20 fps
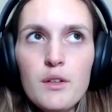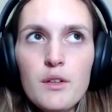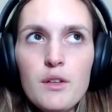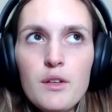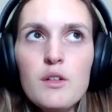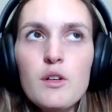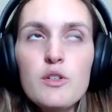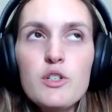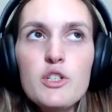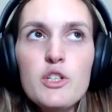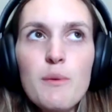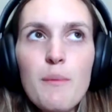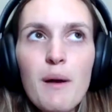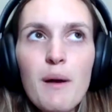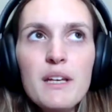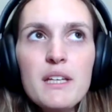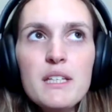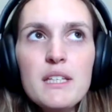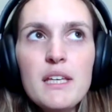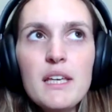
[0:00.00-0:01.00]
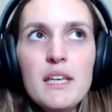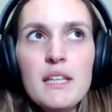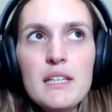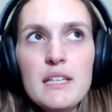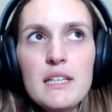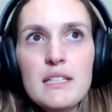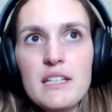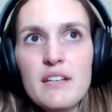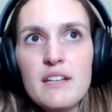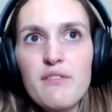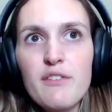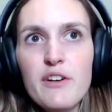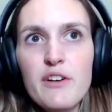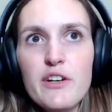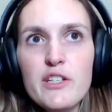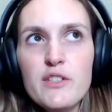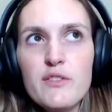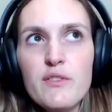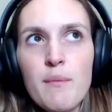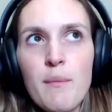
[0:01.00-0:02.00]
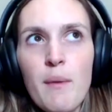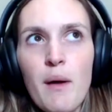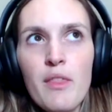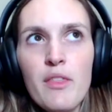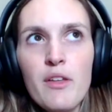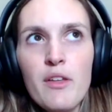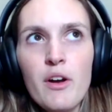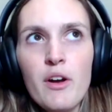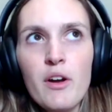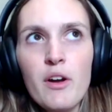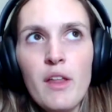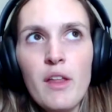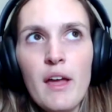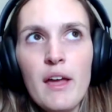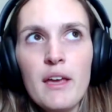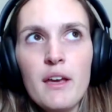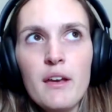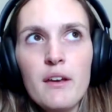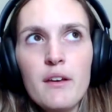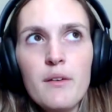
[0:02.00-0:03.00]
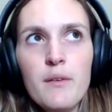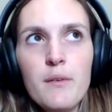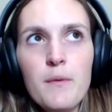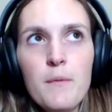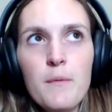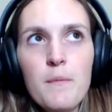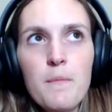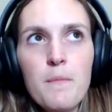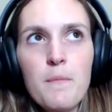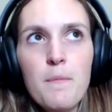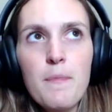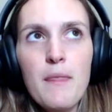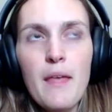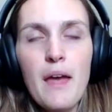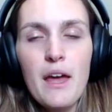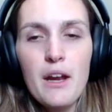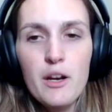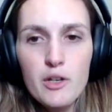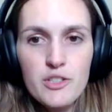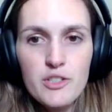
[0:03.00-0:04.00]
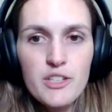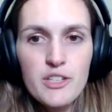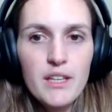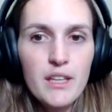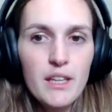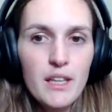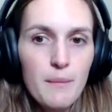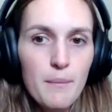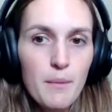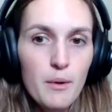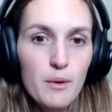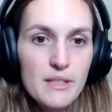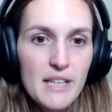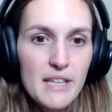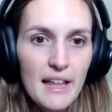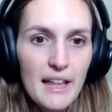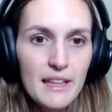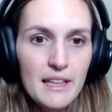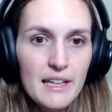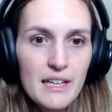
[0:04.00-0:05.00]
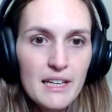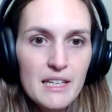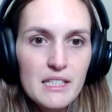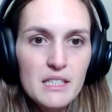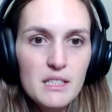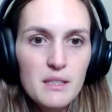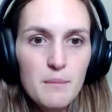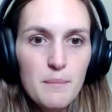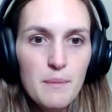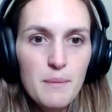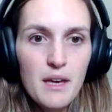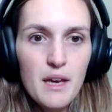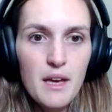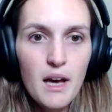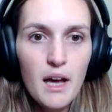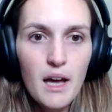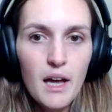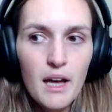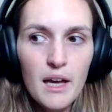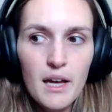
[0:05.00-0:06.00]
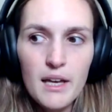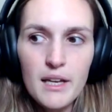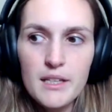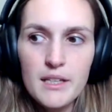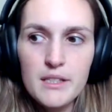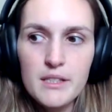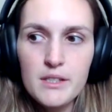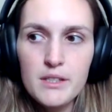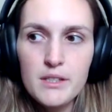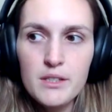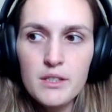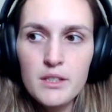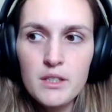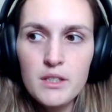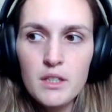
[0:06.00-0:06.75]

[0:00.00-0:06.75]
Shamanic healing differs from other like energy healing modalities because